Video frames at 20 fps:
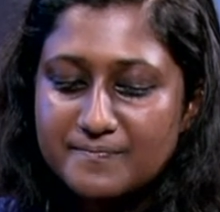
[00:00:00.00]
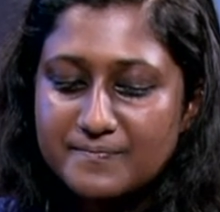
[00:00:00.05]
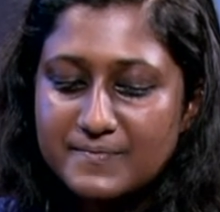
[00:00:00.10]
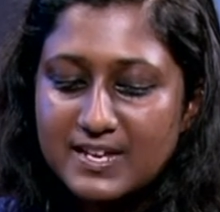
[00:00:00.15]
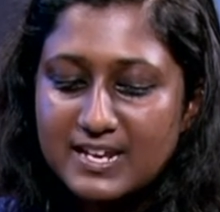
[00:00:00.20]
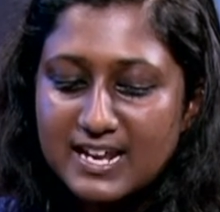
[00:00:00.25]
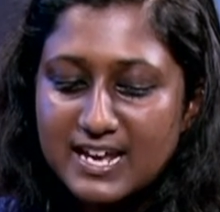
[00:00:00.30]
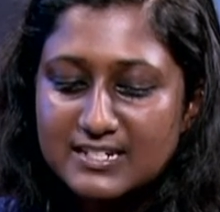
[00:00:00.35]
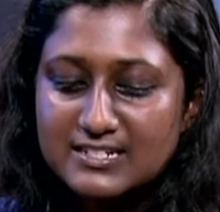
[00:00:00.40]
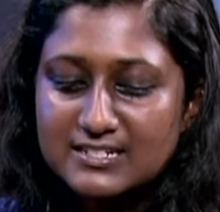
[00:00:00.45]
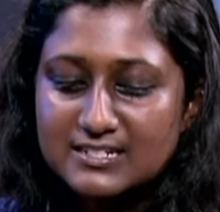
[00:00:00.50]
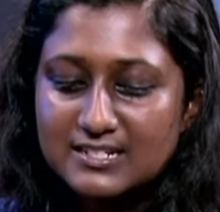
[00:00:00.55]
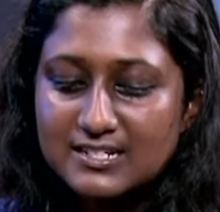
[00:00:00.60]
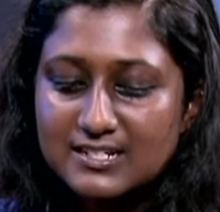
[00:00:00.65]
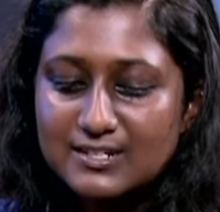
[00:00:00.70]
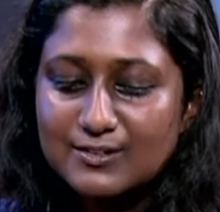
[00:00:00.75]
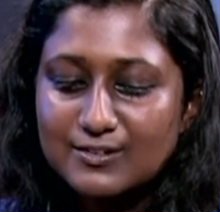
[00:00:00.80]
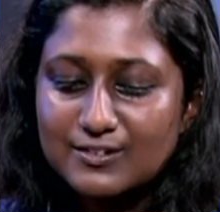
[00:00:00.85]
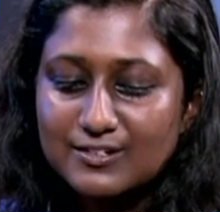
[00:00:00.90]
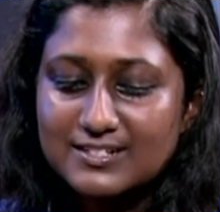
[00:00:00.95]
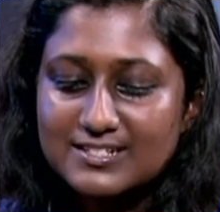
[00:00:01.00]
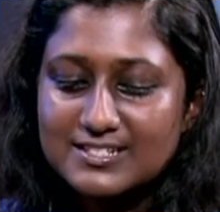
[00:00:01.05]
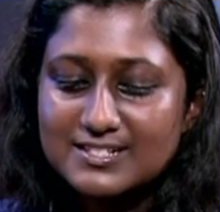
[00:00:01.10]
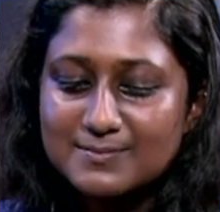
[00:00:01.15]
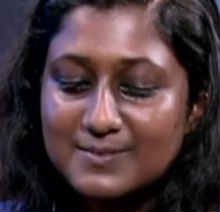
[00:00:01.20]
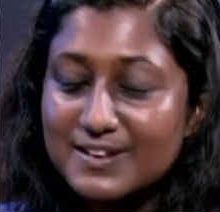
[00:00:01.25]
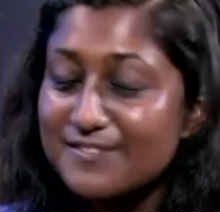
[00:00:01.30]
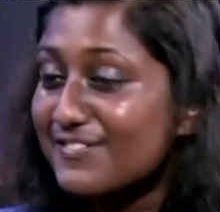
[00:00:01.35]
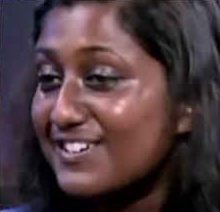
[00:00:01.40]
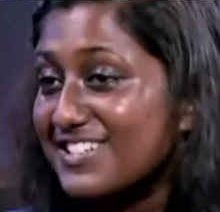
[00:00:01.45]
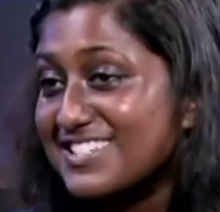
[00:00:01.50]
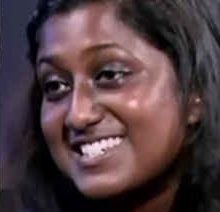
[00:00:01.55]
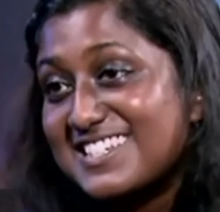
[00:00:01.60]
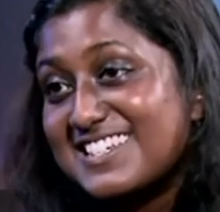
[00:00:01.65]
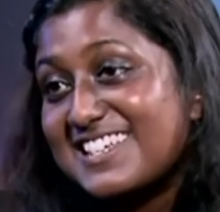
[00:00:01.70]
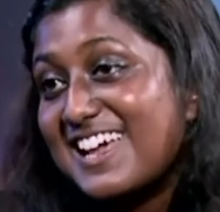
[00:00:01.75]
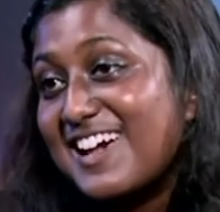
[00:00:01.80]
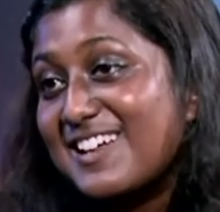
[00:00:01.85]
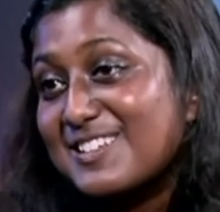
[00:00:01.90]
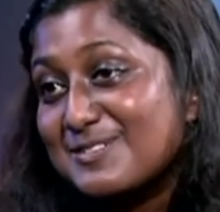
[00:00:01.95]
it actually caused my first
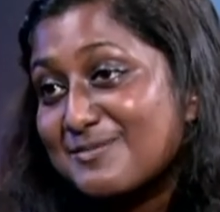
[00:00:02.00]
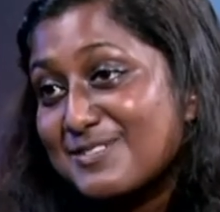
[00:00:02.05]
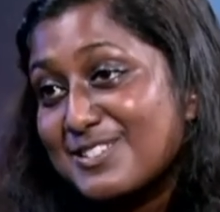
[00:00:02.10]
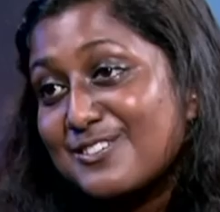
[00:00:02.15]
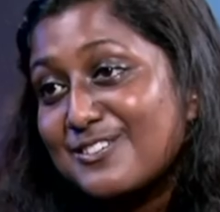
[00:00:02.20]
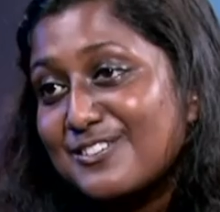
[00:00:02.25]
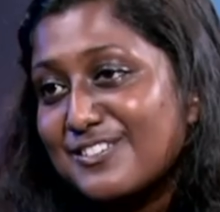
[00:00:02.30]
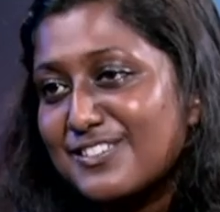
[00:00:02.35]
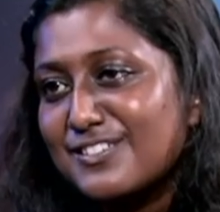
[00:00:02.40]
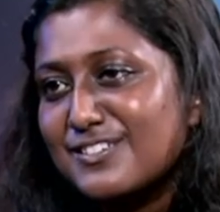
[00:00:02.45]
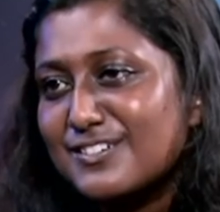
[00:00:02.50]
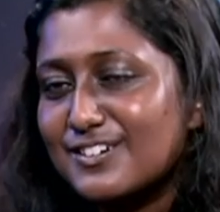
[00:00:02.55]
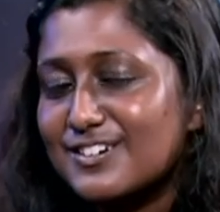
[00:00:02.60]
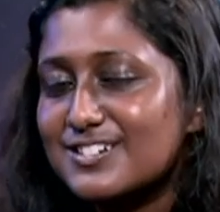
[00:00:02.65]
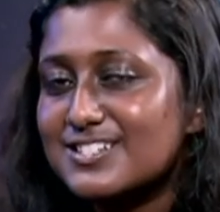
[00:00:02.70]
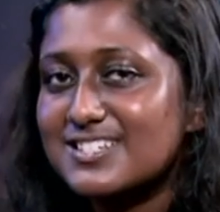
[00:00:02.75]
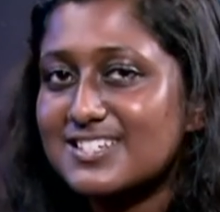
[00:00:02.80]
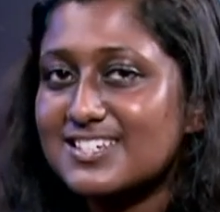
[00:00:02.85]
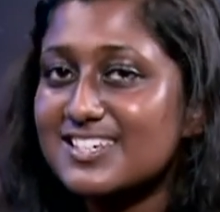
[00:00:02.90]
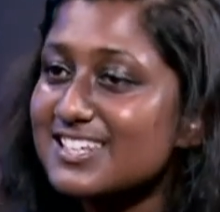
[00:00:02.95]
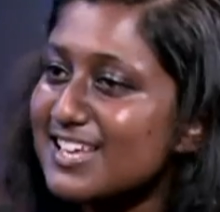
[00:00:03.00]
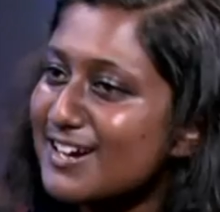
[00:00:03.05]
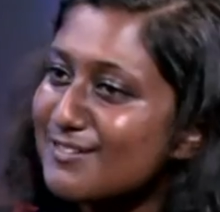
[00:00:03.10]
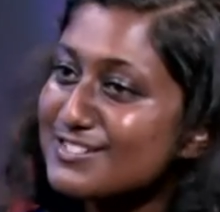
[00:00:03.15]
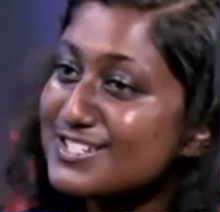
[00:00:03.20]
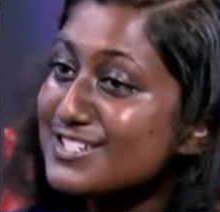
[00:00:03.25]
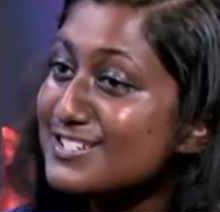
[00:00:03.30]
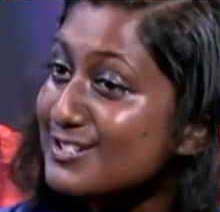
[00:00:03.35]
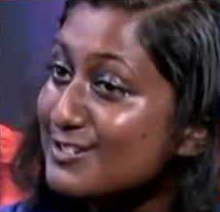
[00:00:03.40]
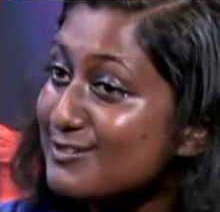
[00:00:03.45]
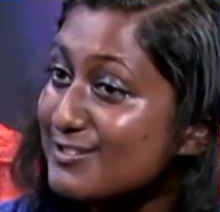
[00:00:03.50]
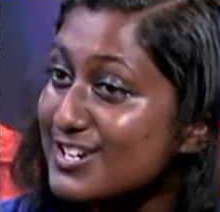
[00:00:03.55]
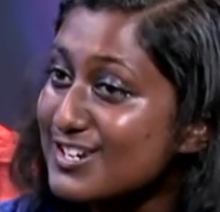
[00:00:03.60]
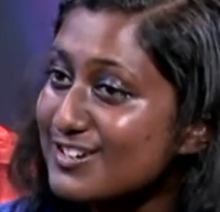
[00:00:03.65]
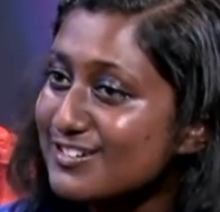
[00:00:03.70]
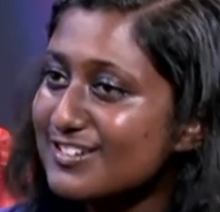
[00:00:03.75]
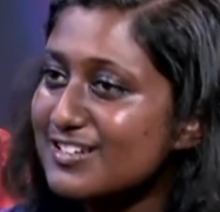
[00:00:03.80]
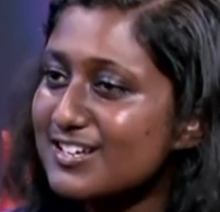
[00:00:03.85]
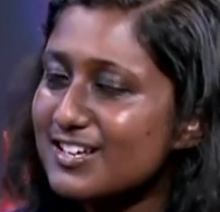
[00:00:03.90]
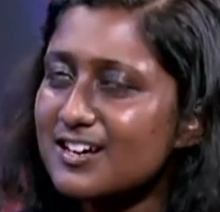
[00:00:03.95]
encounter with Orthodoxy, and that was in the Greek.
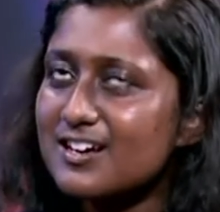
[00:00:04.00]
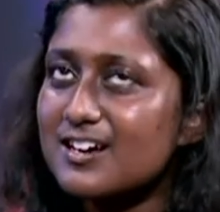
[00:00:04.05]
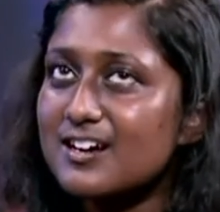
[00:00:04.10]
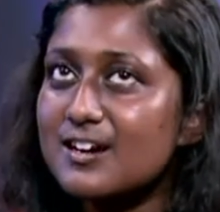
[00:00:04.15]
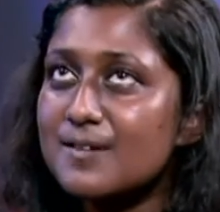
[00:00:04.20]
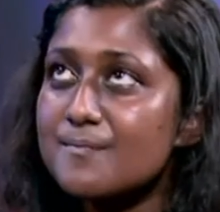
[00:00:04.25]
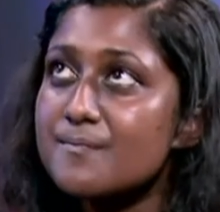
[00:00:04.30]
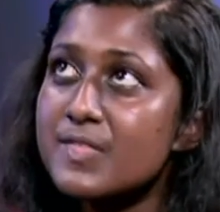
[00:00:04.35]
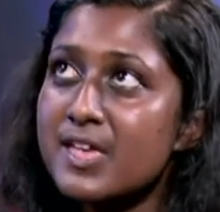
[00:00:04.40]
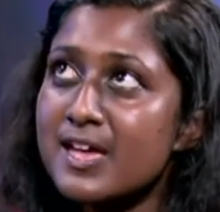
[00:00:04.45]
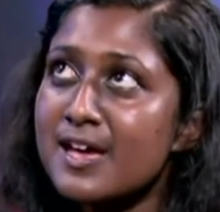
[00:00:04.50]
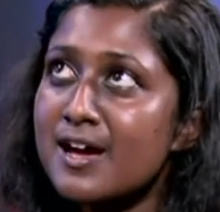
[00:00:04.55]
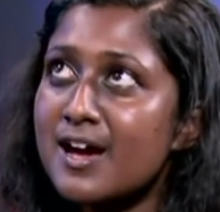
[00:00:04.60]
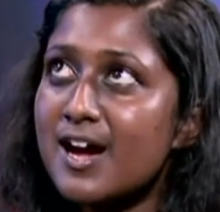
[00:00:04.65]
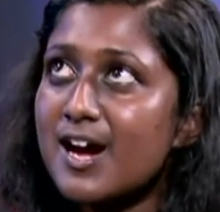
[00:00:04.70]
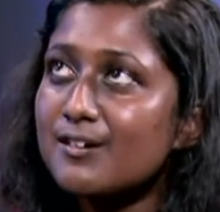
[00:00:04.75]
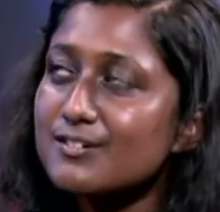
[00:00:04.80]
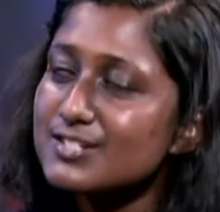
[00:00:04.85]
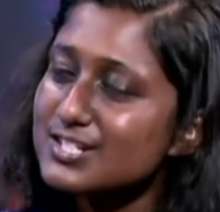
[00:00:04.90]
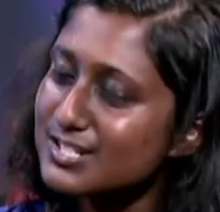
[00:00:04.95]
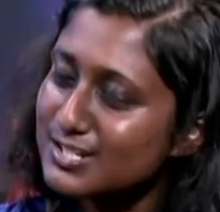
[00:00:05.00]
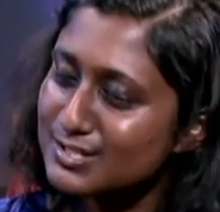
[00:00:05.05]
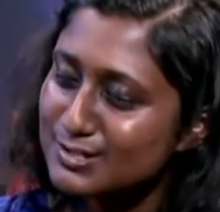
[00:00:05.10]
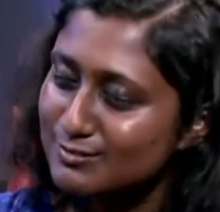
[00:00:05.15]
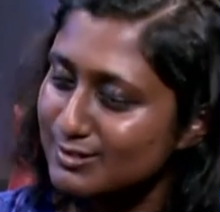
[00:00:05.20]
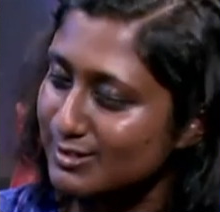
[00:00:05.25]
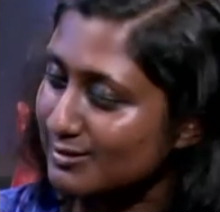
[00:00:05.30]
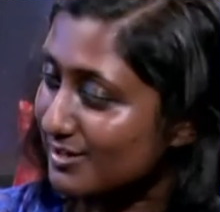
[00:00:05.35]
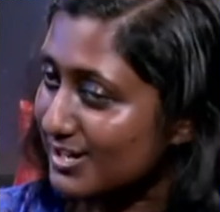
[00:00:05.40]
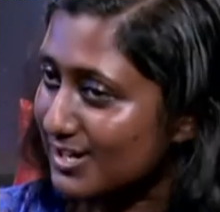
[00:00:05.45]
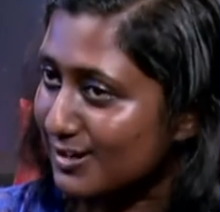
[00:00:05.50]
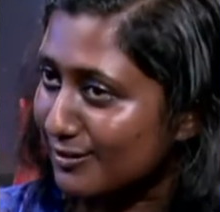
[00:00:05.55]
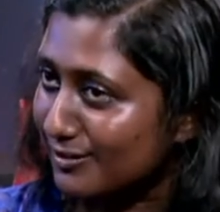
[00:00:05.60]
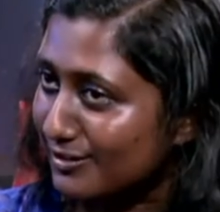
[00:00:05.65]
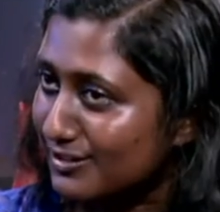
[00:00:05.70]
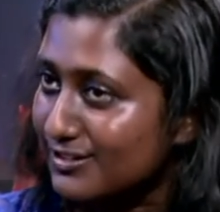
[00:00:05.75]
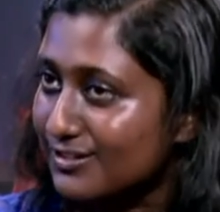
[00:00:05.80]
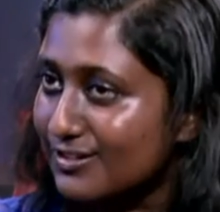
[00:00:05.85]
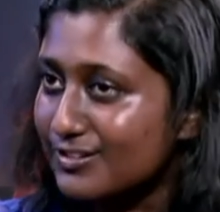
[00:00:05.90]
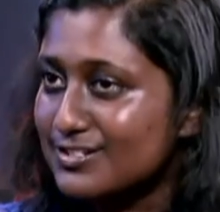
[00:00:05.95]
I was sent to a Greek
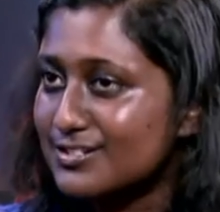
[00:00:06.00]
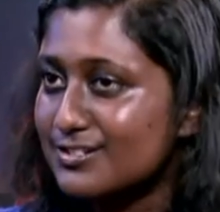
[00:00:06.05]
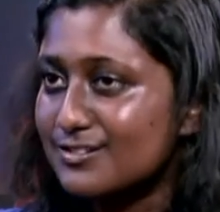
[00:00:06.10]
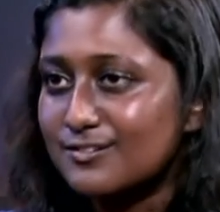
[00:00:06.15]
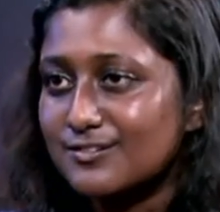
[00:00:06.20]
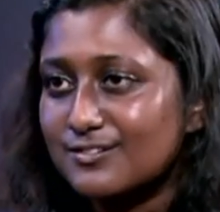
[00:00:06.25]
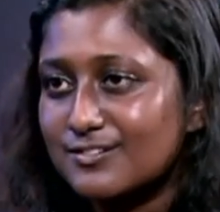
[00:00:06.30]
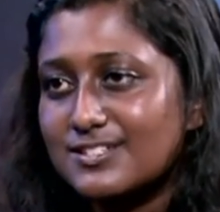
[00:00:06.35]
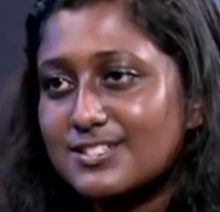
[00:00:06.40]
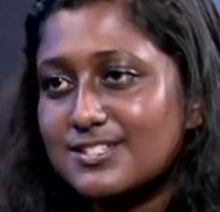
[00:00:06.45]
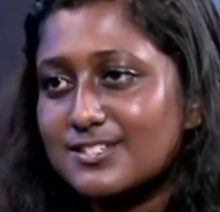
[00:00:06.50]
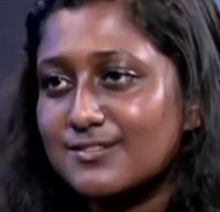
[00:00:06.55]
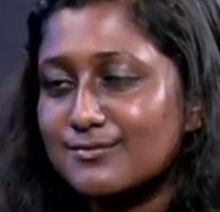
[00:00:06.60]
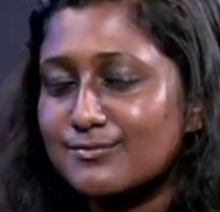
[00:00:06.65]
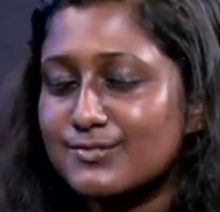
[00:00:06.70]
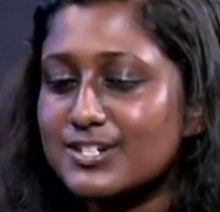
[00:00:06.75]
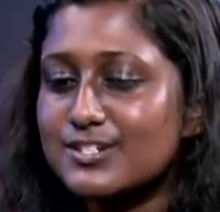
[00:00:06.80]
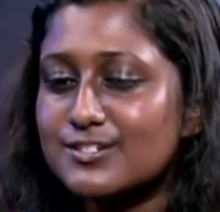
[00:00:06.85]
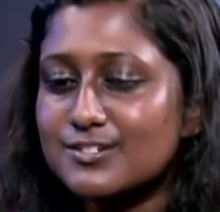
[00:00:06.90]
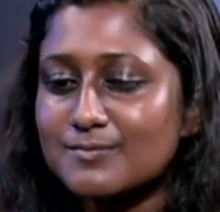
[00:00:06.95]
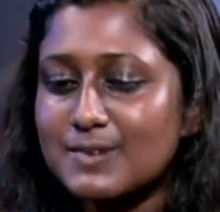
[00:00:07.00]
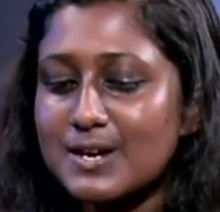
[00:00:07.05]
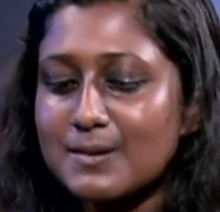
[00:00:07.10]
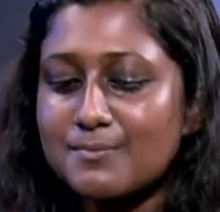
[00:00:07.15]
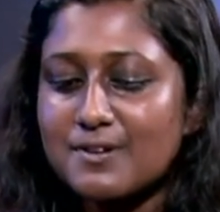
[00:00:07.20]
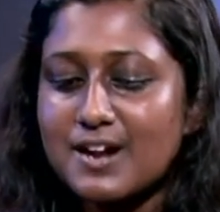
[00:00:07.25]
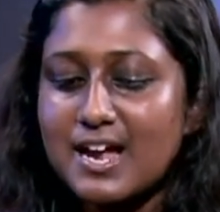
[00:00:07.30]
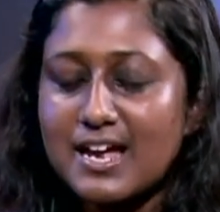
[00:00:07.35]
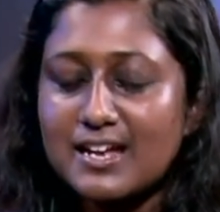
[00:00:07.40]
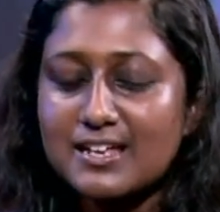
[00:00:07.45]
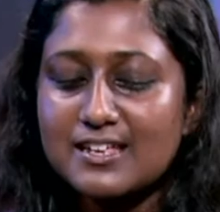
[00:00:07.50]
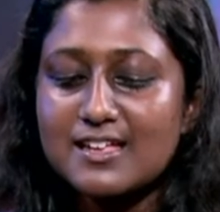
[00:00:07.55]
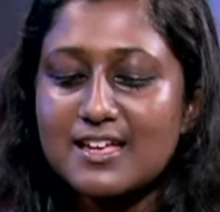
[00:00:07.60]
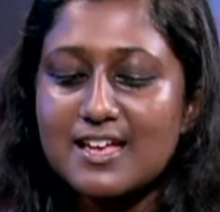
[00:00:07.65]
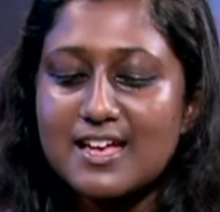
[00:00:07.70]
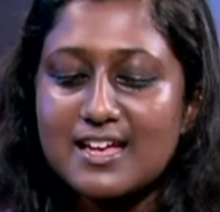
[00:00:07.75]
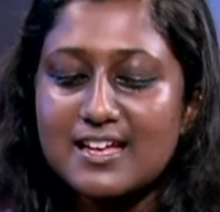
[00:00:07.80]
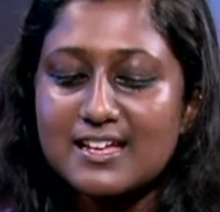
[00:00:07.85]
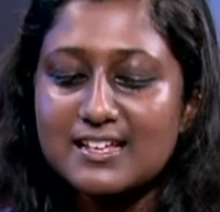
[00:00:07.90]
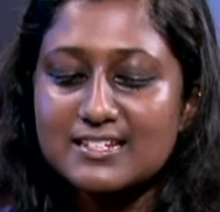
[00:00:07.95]
Orthodox school to redo my prac,
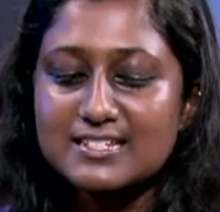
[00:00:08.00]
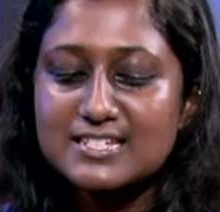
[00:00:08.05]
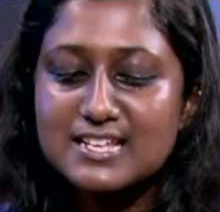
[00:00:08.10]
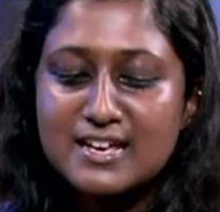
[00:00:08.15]
and